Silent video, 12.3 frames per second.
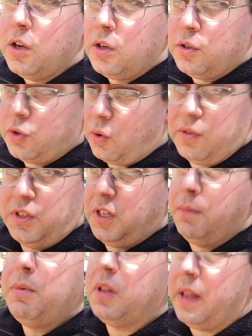sort of
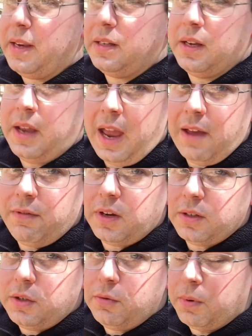simulate having
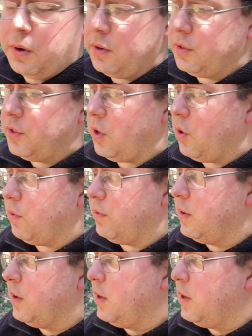a 2-burner stove.